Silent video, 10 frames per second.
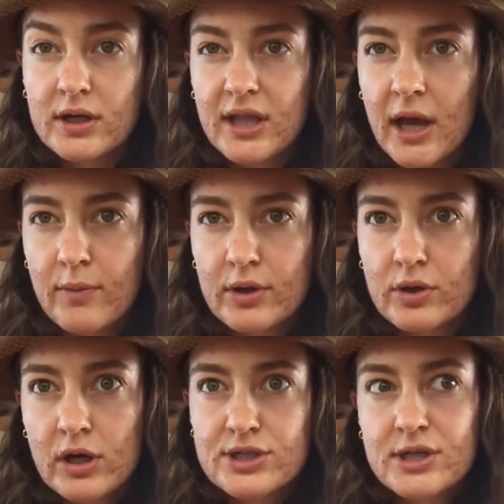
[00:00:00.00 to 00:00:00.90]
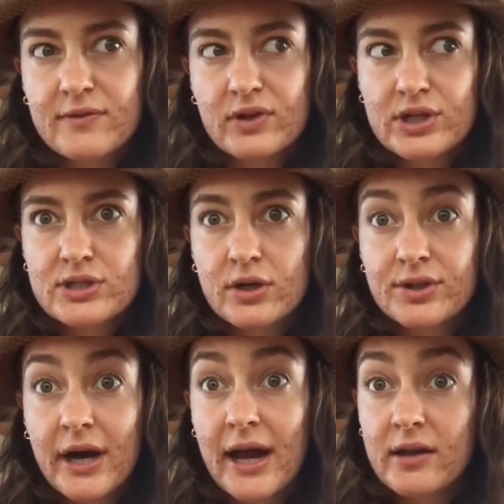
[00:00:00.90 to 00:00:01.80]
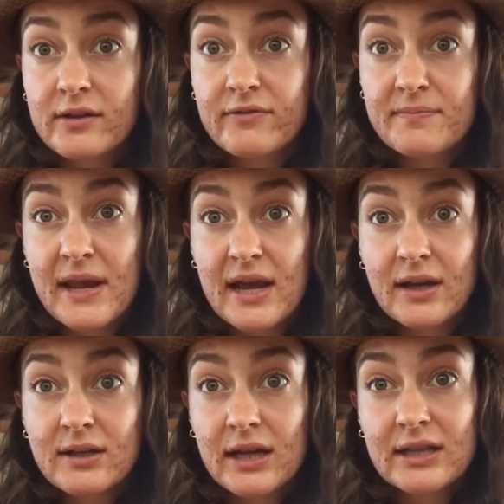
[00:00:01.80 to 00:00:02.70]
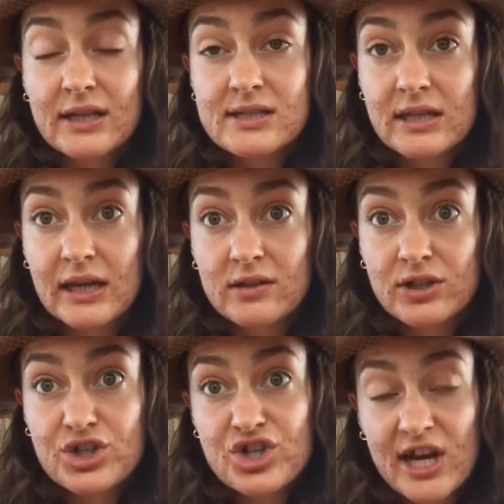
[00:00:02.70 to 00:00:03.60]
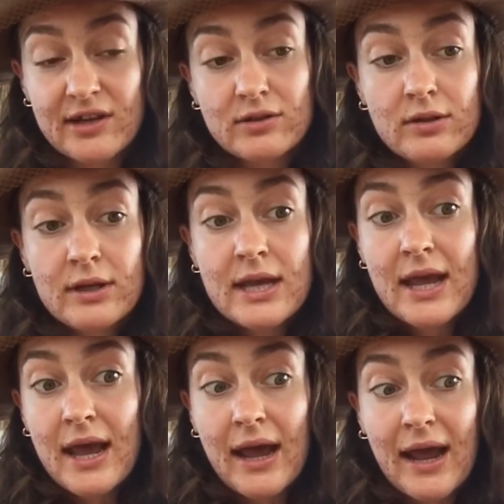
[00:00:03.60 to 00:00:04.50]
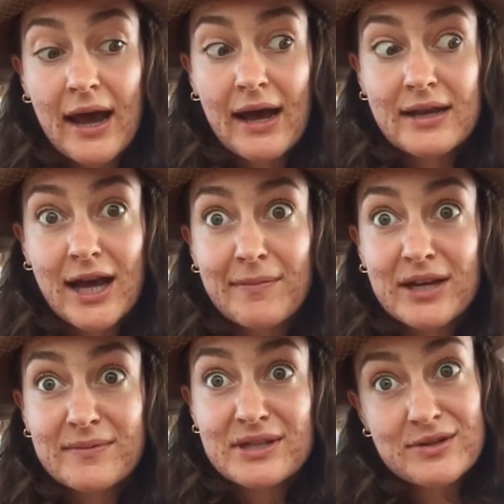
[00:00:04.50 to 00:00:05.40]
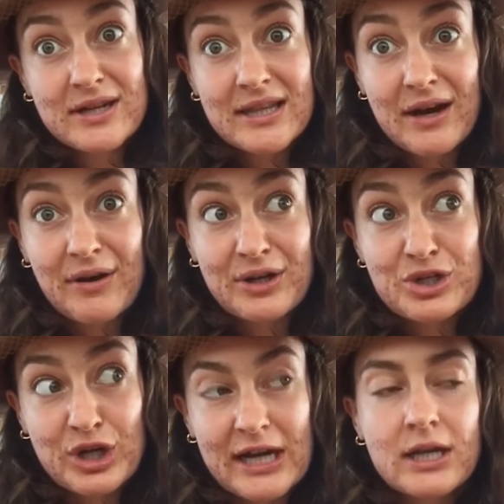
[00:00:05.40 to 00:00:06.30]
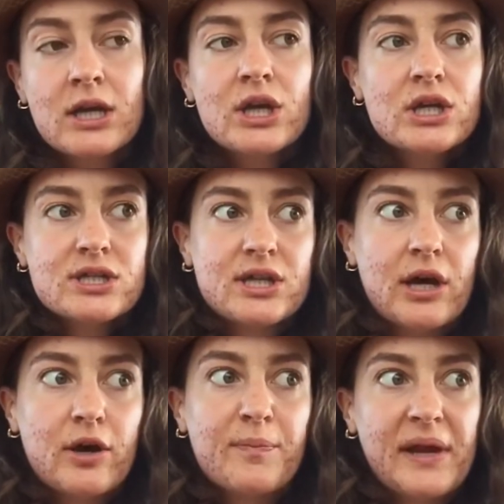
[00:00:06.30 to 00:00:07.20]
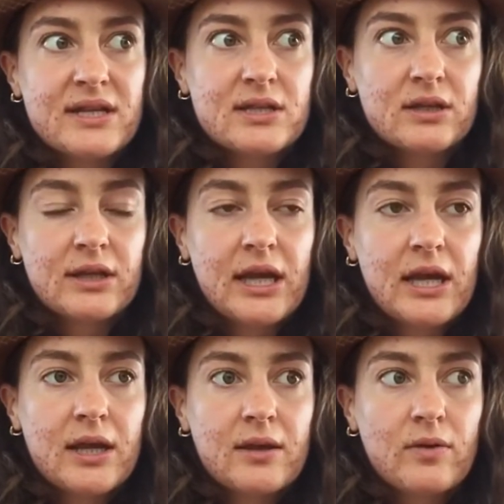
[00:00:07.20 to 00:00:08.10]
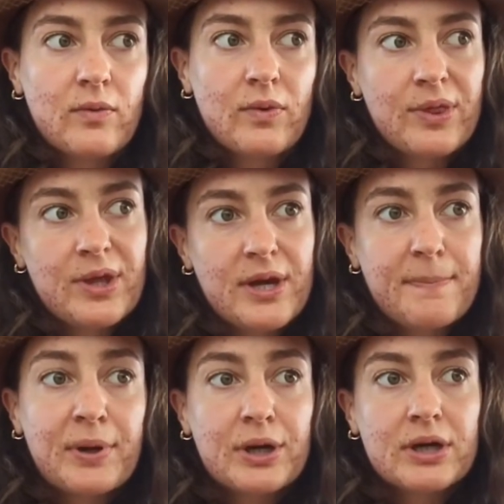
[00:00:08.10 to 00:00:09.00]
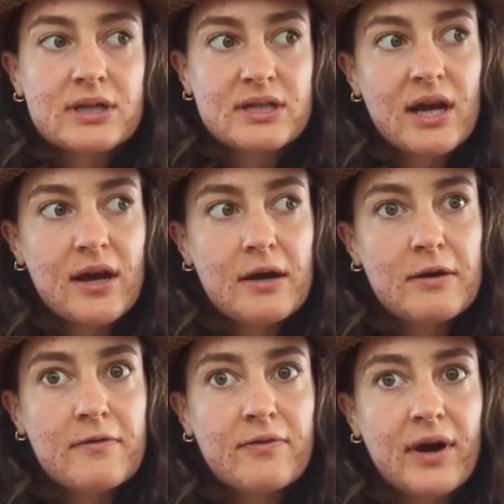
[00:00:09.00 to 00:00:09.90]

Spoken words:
that I would cross over is called the Isle of Man, and that's the English Channel. And I'm going to be doing that on a train. So basically, the perks of